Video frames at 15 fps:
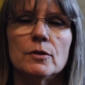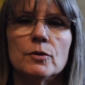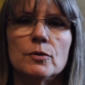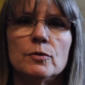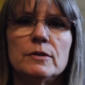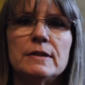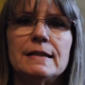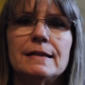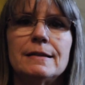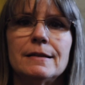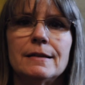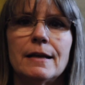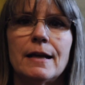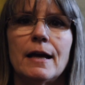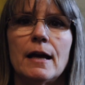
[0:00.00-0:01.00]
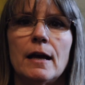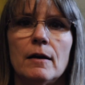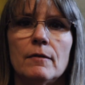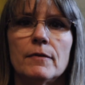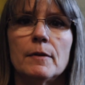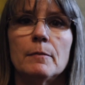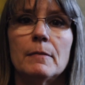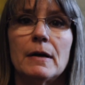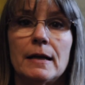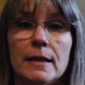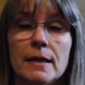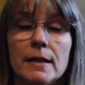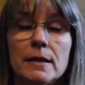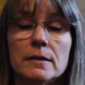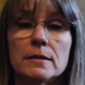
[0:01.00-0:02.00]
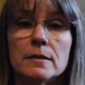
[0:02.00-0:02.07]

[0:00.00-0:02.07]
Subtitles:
who didn't have the money